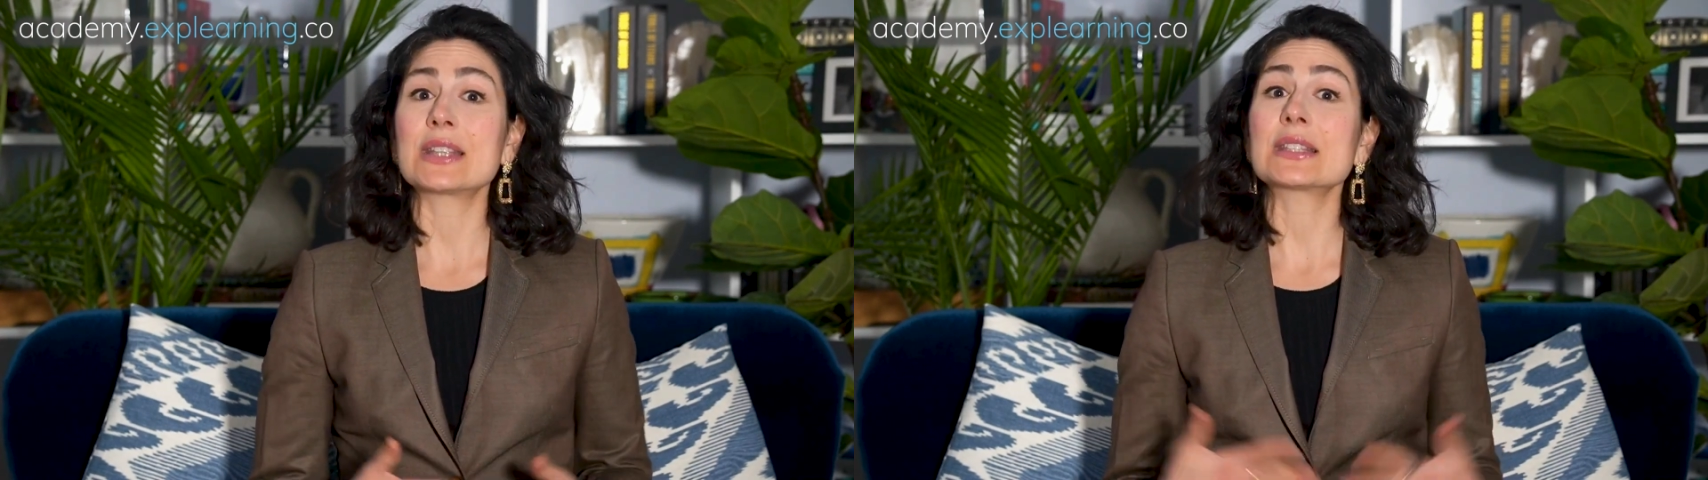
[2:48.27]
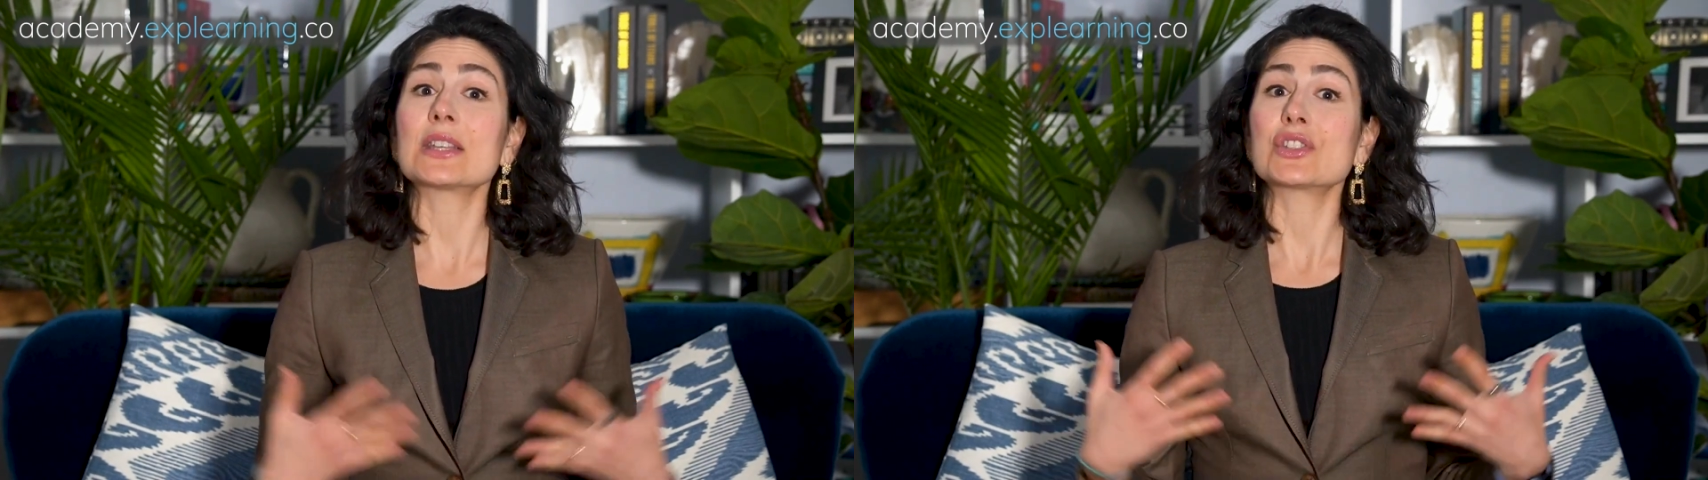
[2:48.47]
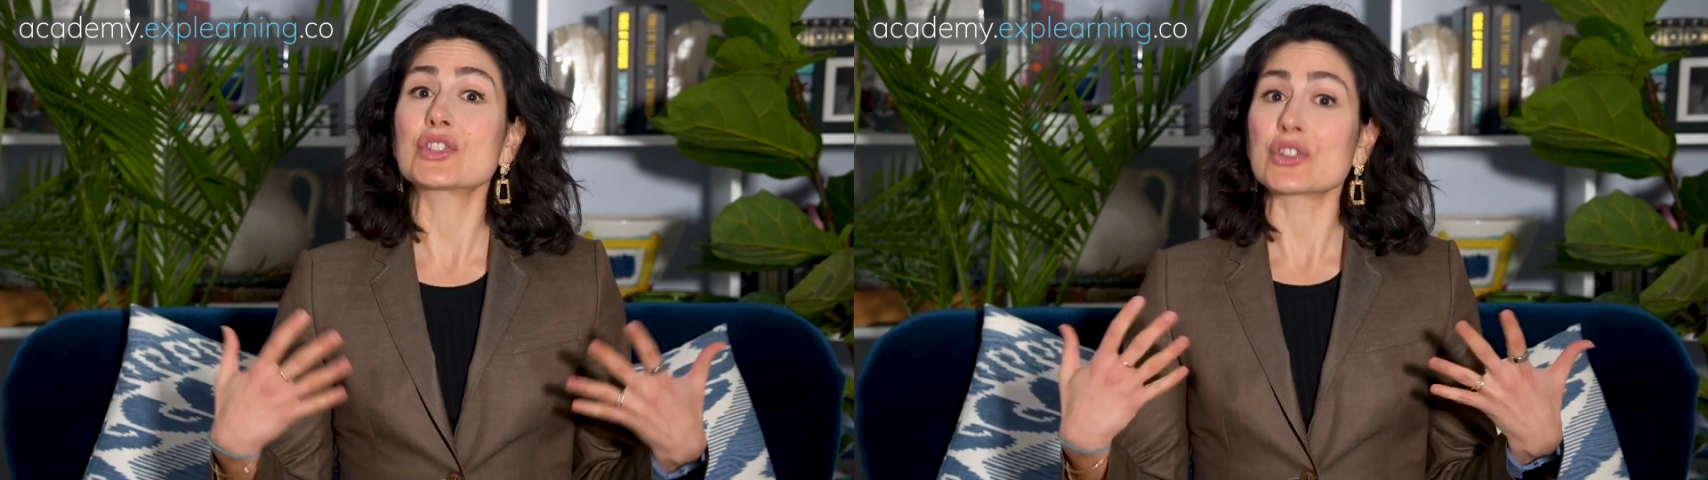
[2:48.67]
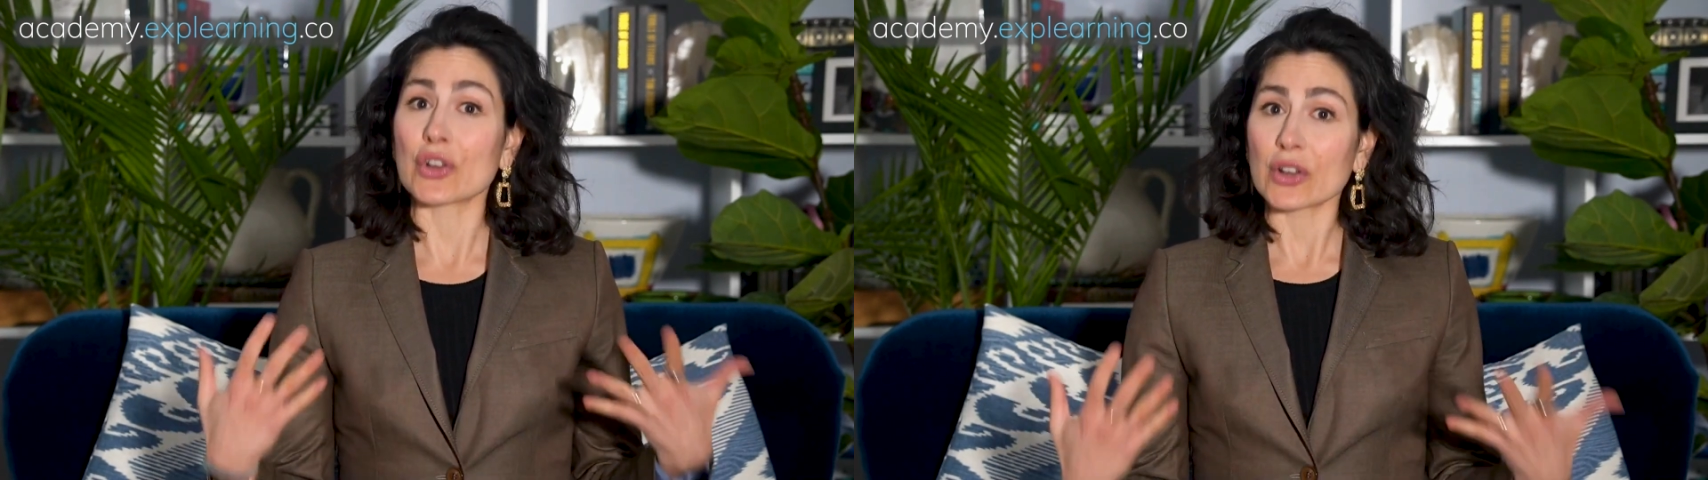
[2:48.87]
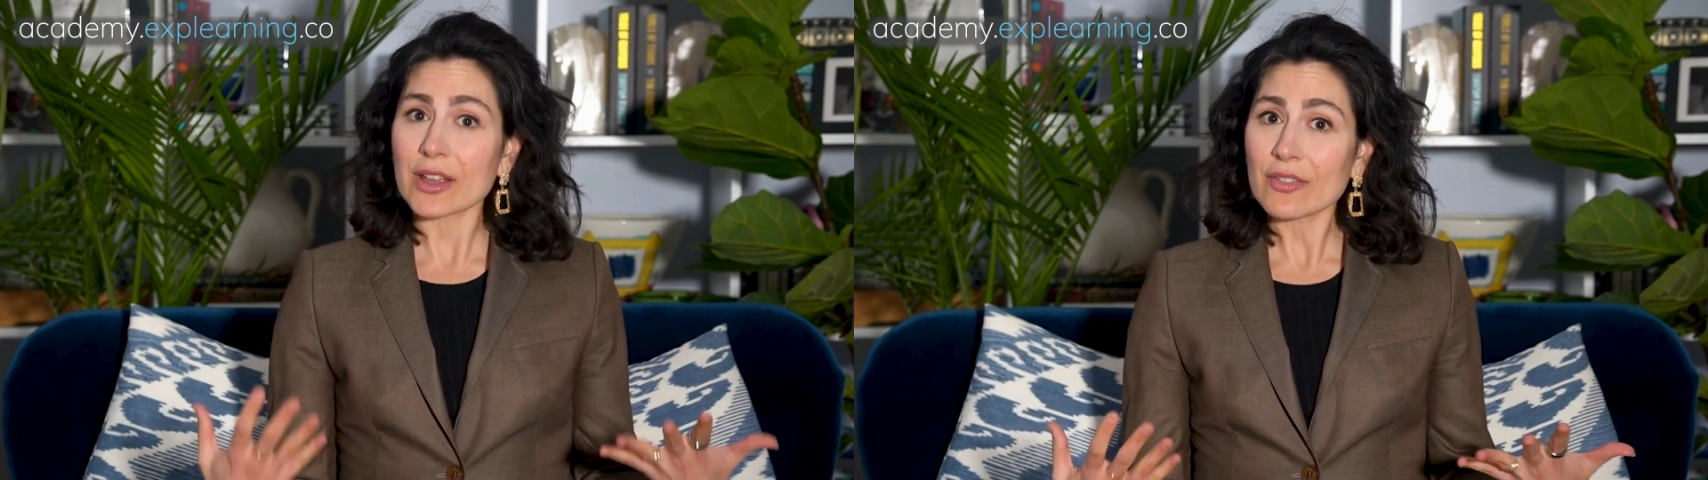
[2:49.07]
that's
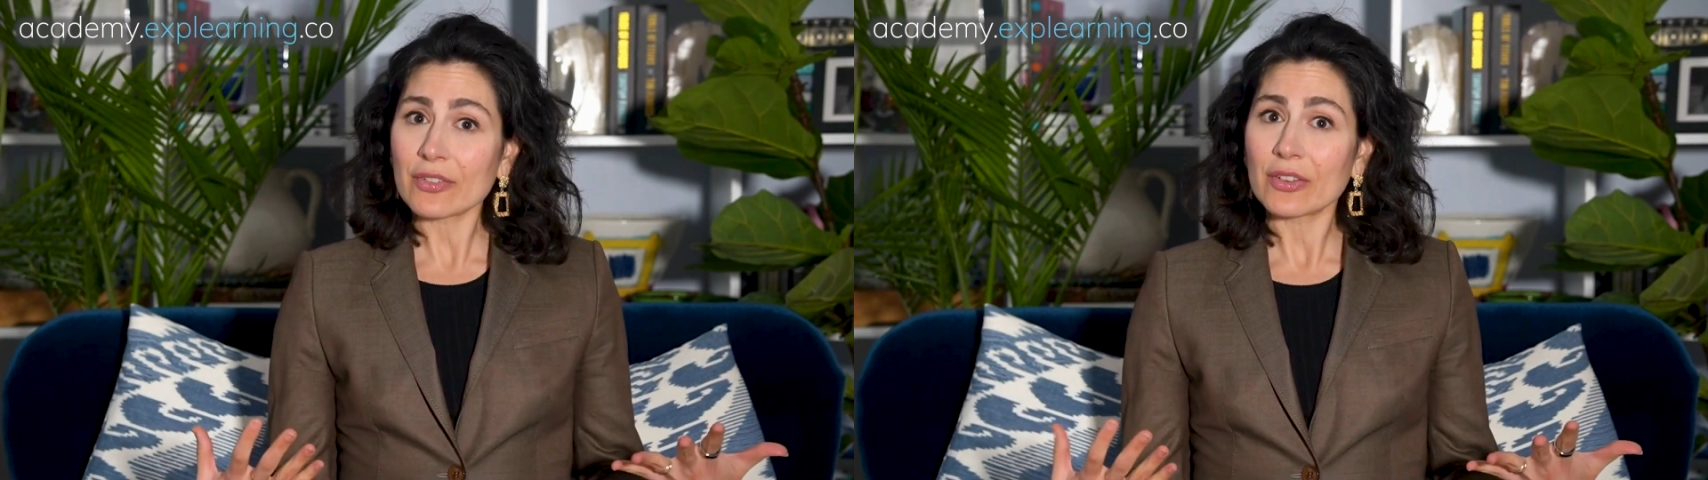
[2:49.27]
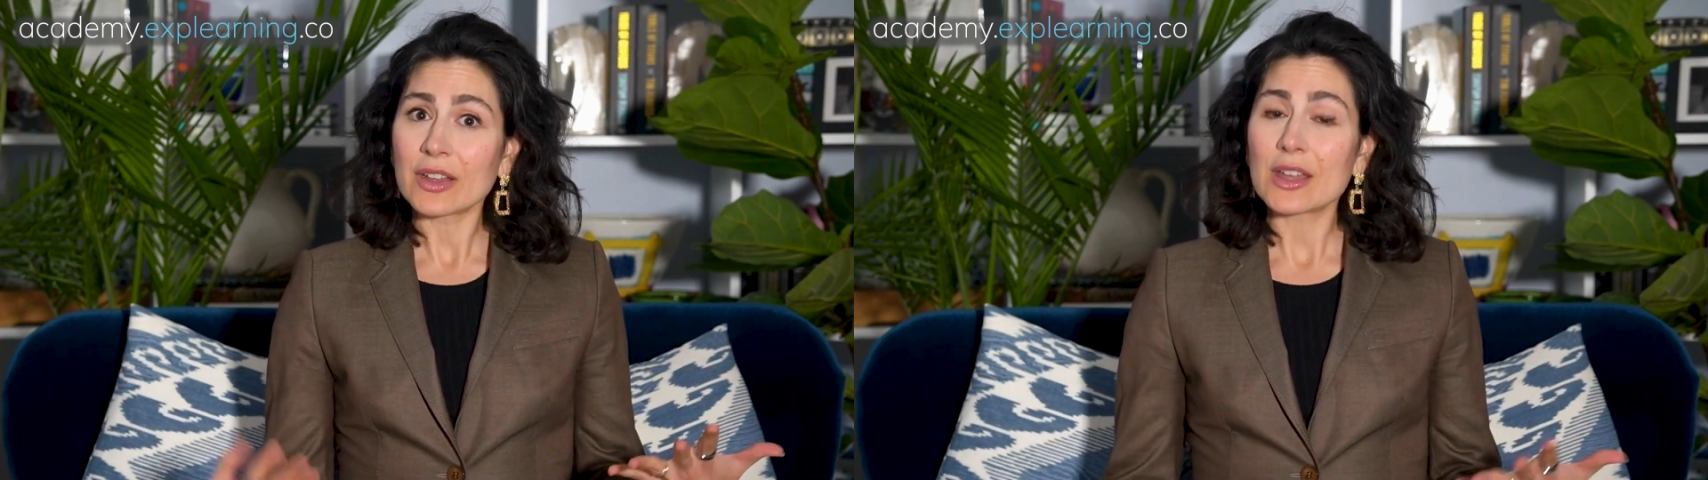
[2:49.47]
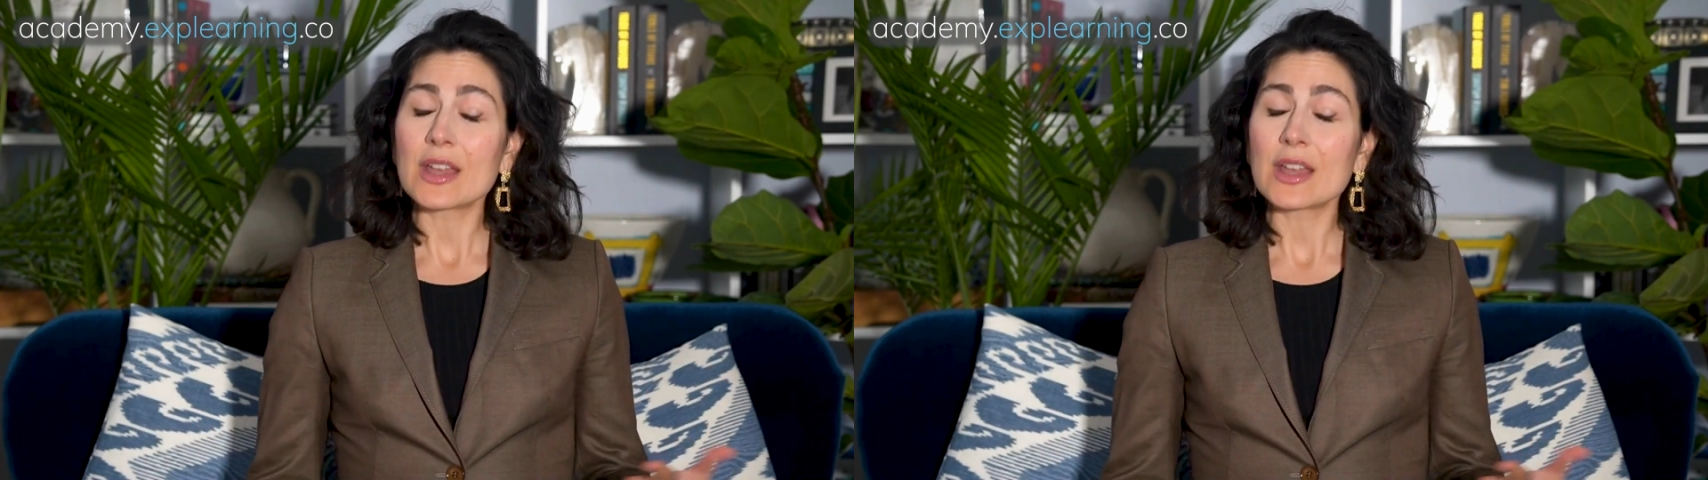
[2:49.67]
assertive,